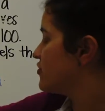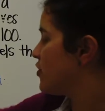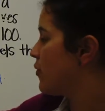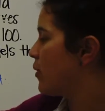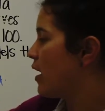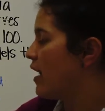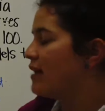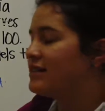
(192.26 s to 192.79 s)

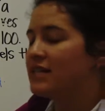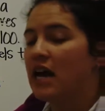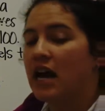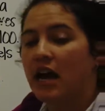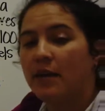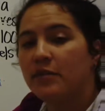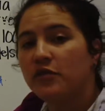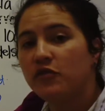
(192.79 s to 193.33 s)
So at
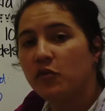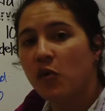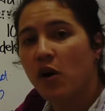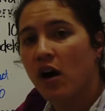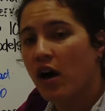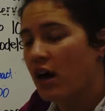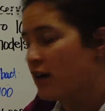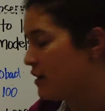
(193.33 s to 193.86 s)
time of
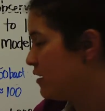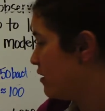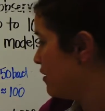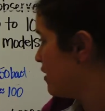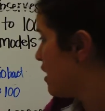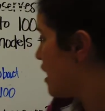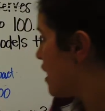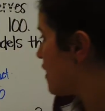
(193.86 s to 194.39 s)
1,
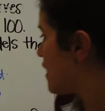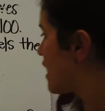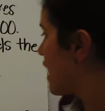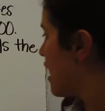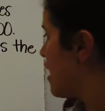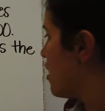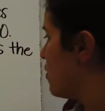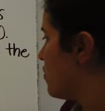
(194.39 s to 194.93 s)
the
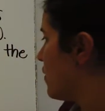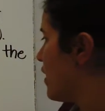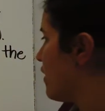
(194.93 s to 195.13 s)
count